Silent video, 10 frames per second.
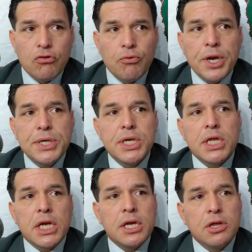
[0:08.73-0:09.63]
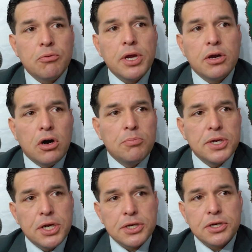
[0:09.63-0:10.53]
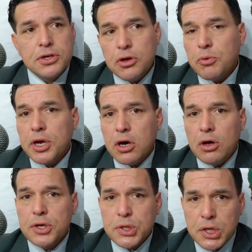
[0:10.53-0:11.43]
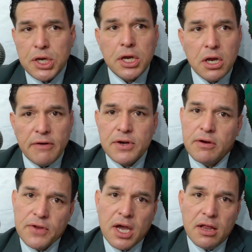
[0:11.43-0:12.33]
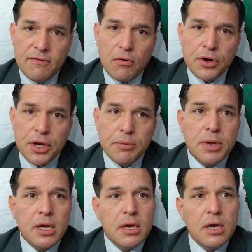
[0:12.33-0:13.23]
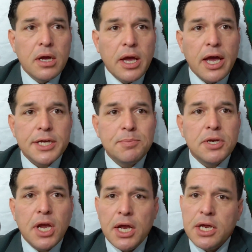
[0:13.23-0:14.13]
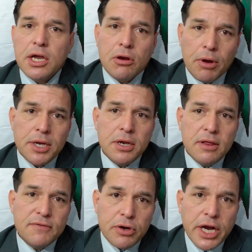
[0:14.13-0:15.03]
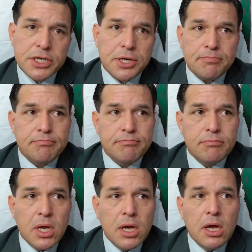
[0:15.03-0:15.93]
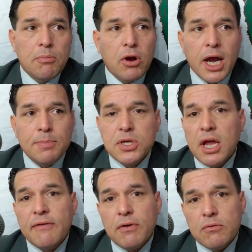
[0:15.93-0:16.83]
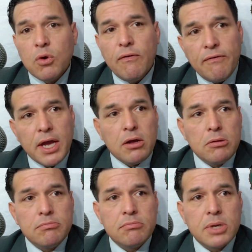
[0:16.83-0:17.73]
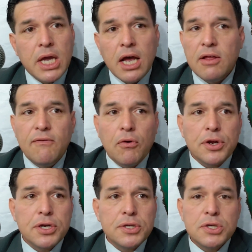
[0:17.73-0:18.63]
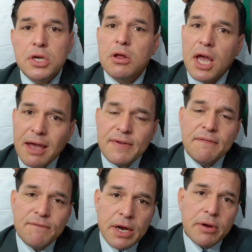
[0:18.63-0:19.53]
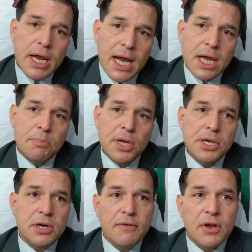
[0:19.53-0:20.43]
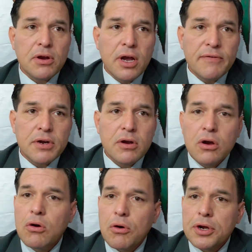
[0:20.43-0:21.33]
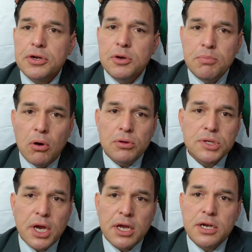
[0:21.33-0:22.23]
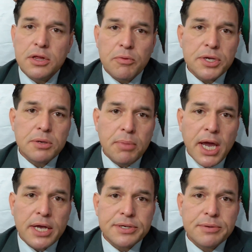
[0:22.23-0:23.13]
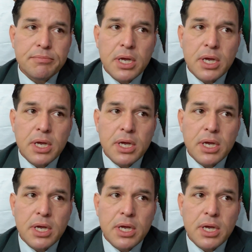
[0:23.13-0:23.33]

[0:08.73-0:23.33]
Recently, the recall petition to recall the sitting governor of California has been gaining a great deal of traction. Perhaps the effort will fail. Californians still have a very high opinion of their governor, according to polls taken in the recent past.